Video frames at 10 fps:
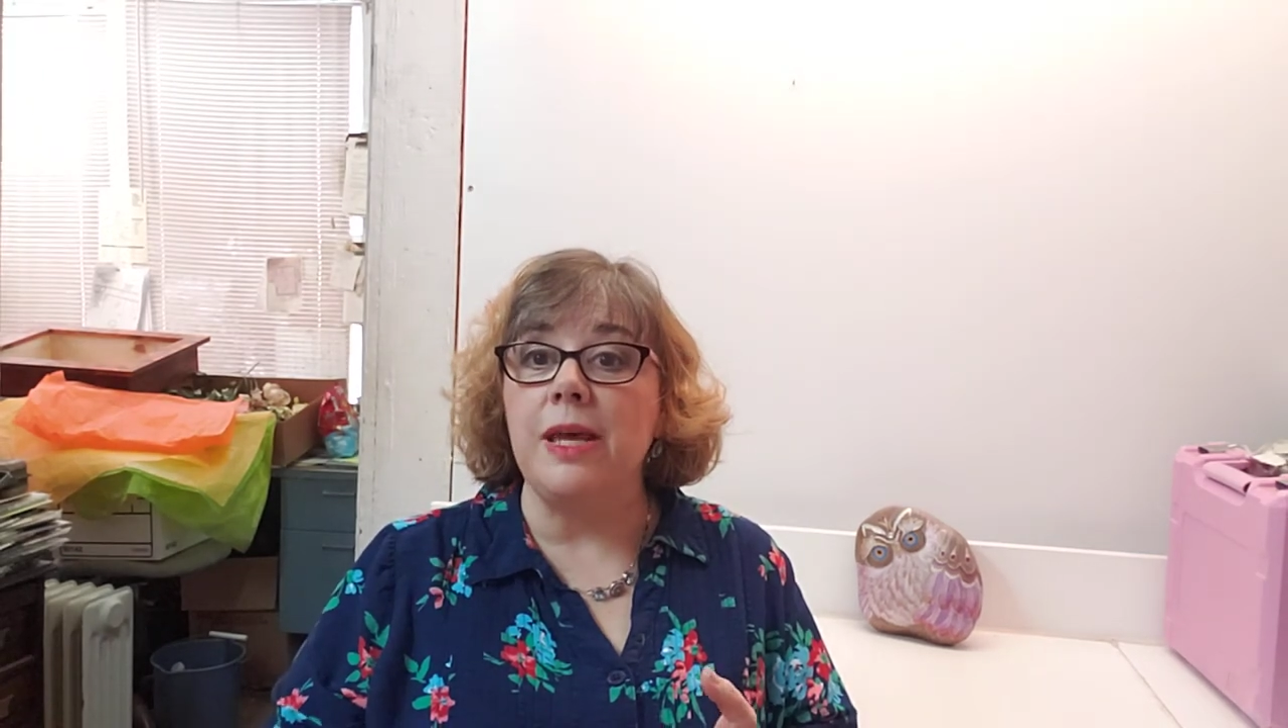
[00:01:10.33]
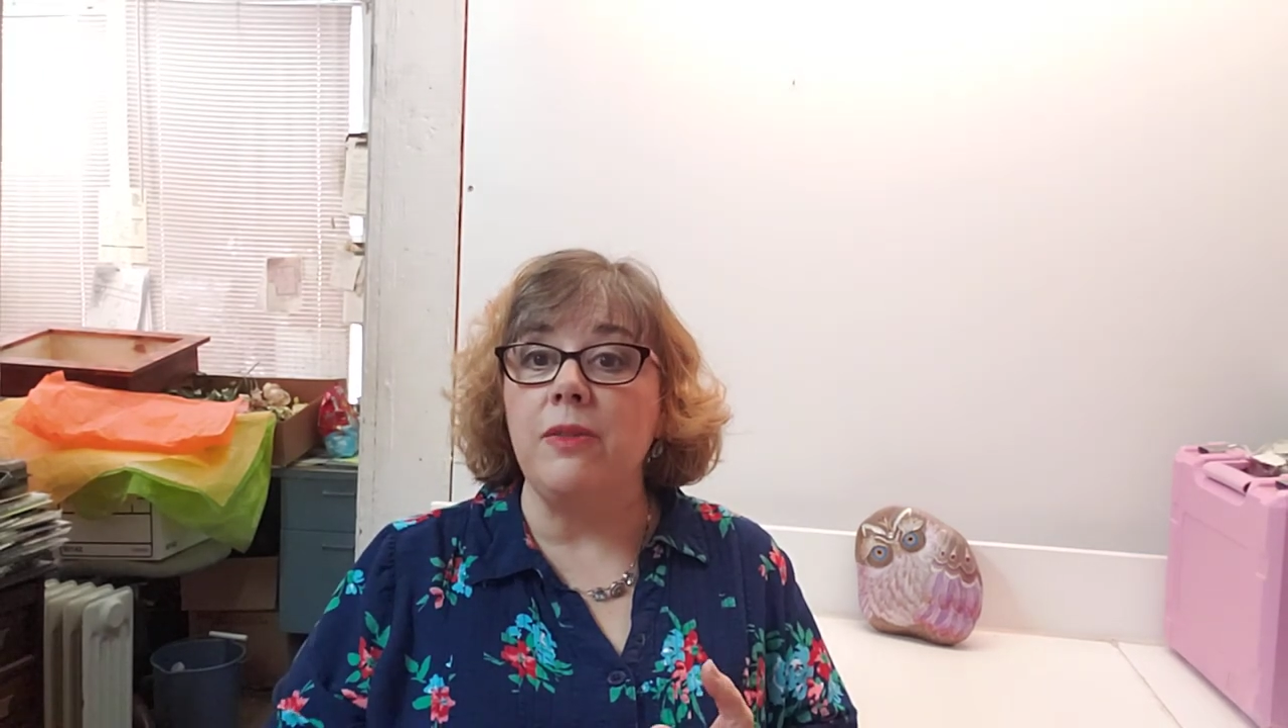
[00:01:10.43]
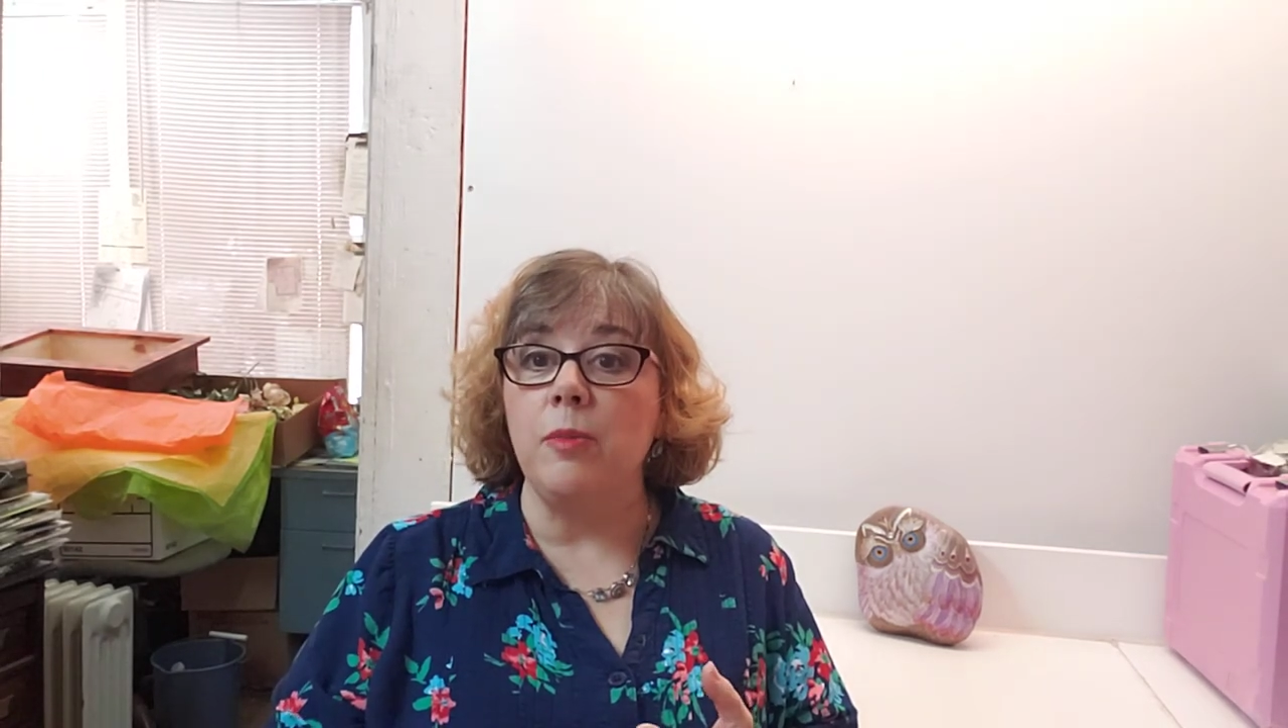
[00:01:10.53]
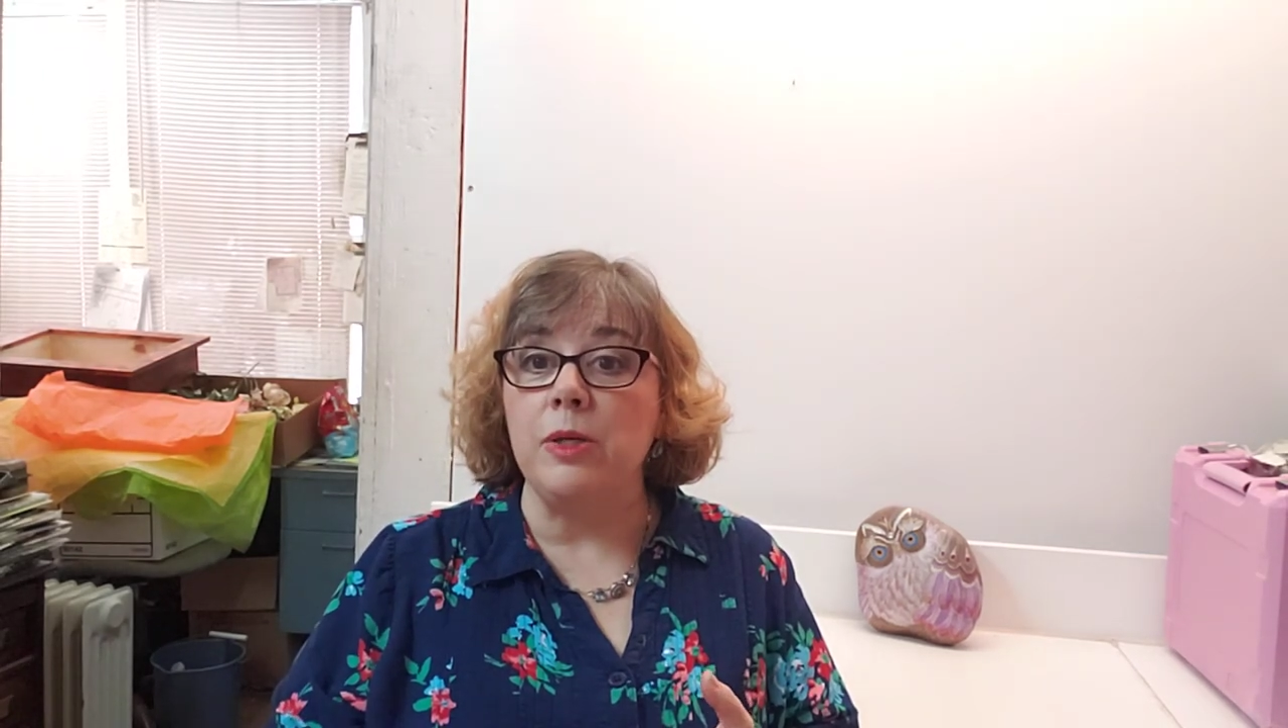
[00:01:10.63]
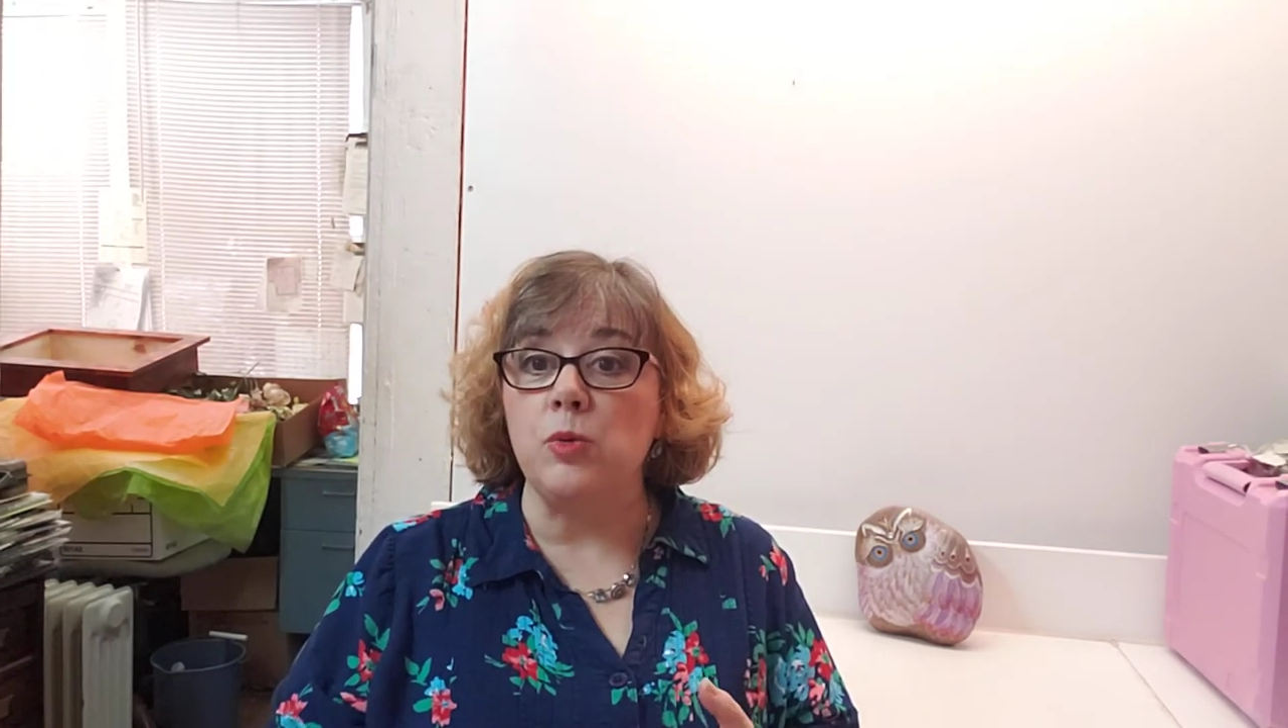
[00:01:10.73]

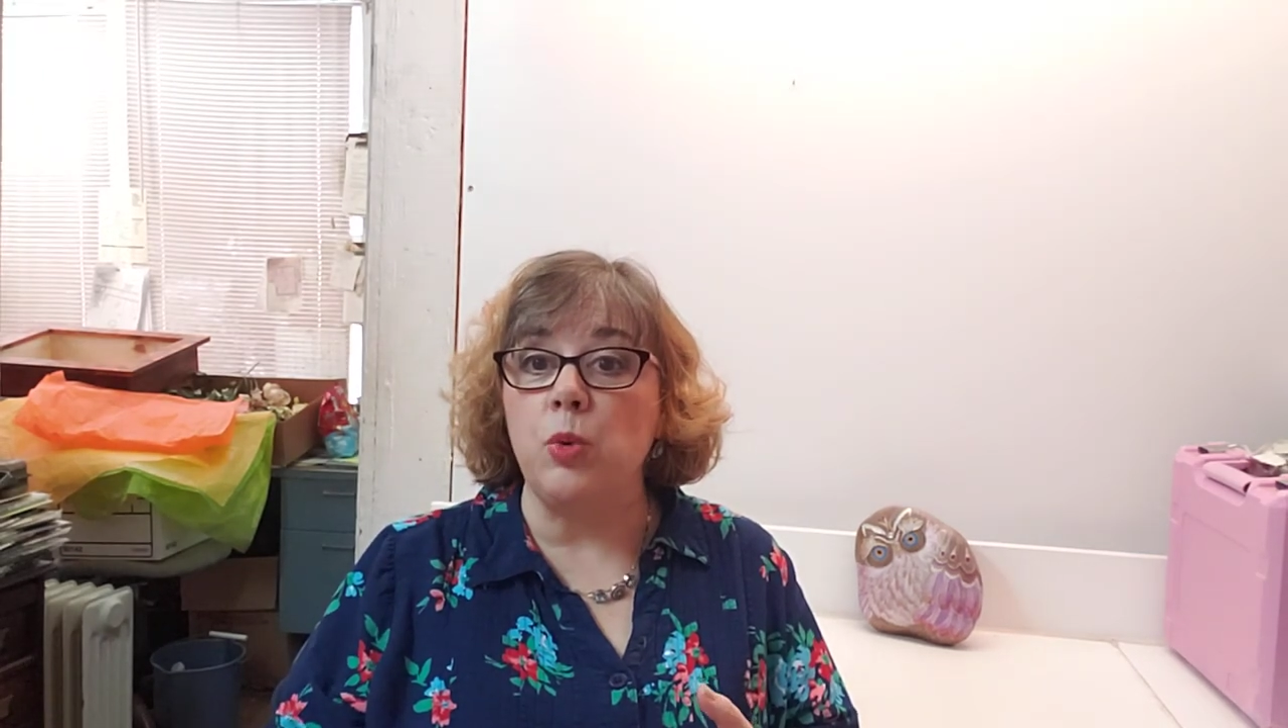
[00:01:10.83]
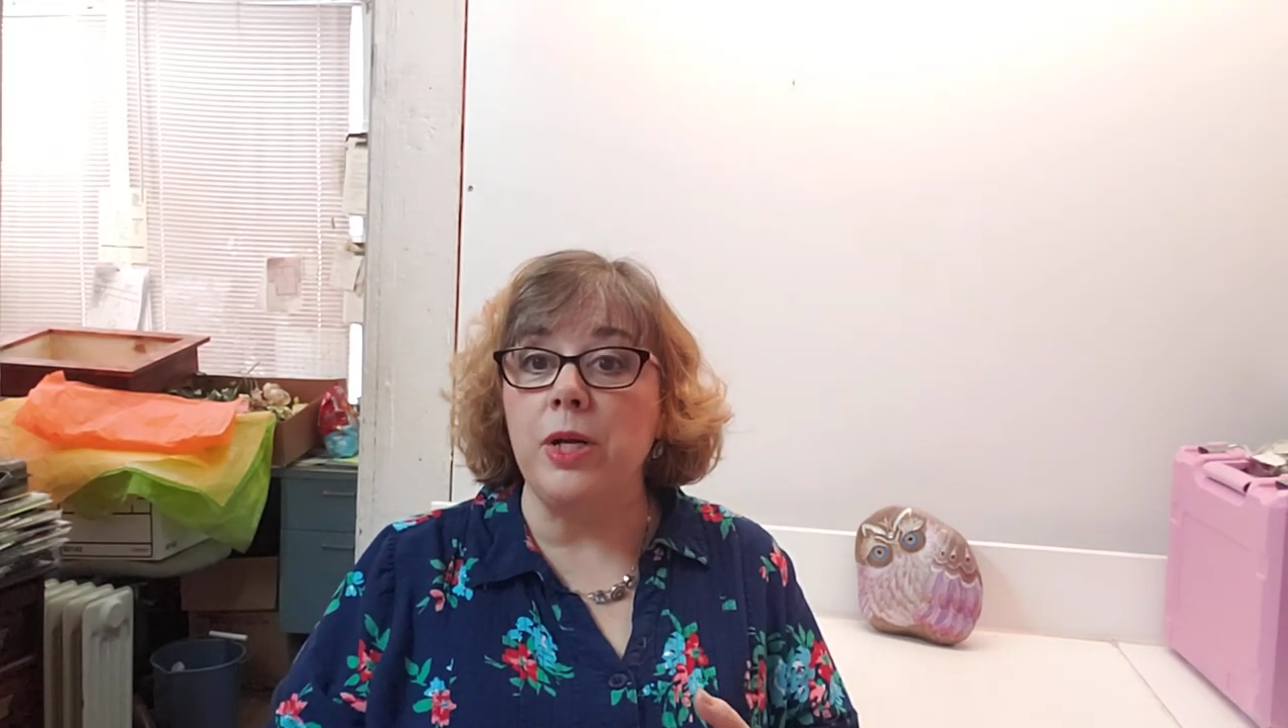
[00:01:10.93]
and the best